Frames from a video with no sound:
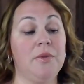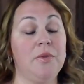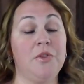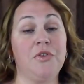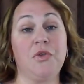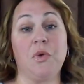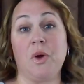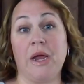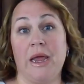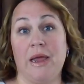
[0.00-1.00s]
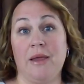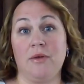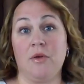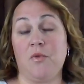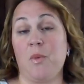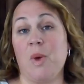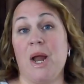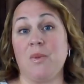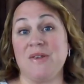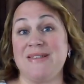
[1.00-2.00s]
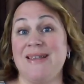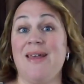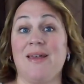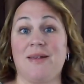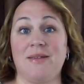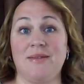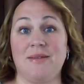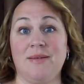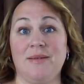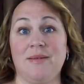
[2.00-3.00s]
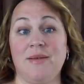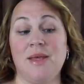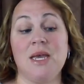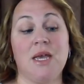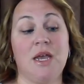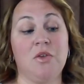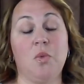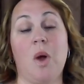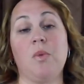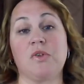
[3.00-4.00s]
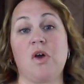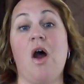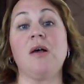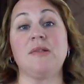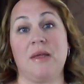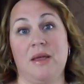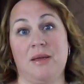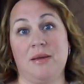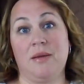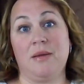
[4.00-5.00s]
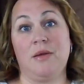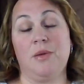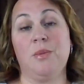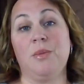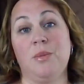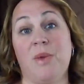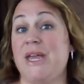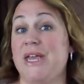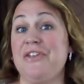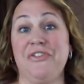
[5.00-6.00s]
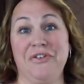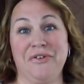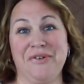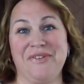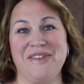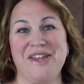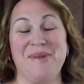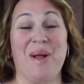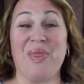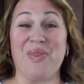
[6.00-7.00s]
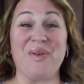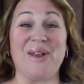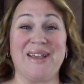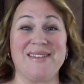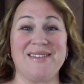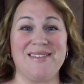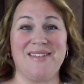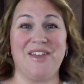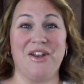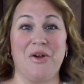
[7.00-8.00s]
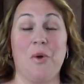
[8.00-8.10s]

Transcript: the story from when I was six is what was causing my issues in my 30s, you know,